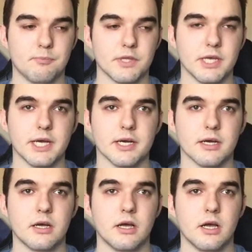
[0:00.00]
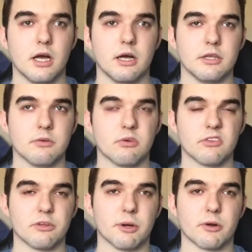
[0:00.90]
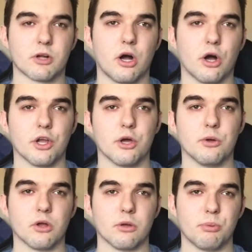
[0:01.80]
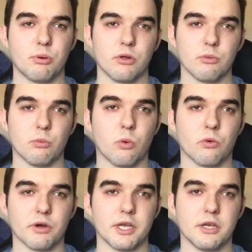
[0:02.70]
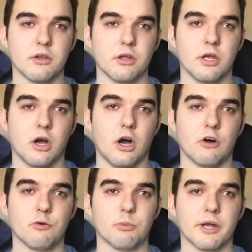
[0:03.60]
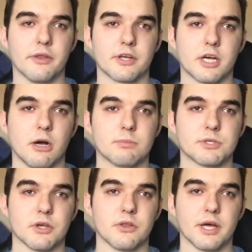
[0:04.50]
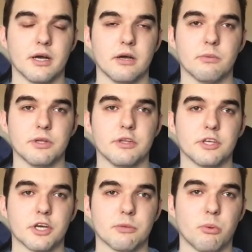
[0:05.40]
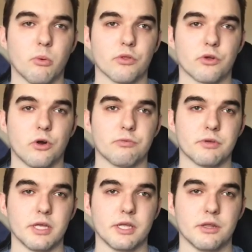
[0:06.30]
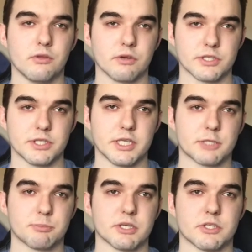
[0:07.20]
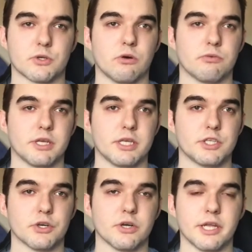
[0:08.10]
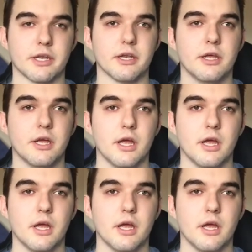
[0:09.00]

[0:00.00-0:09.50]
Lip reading: yeah, and like the Americano, like put the water in halfway in the cup, so that when you go to pour the coffee, the rest of the espresso coffee shot in,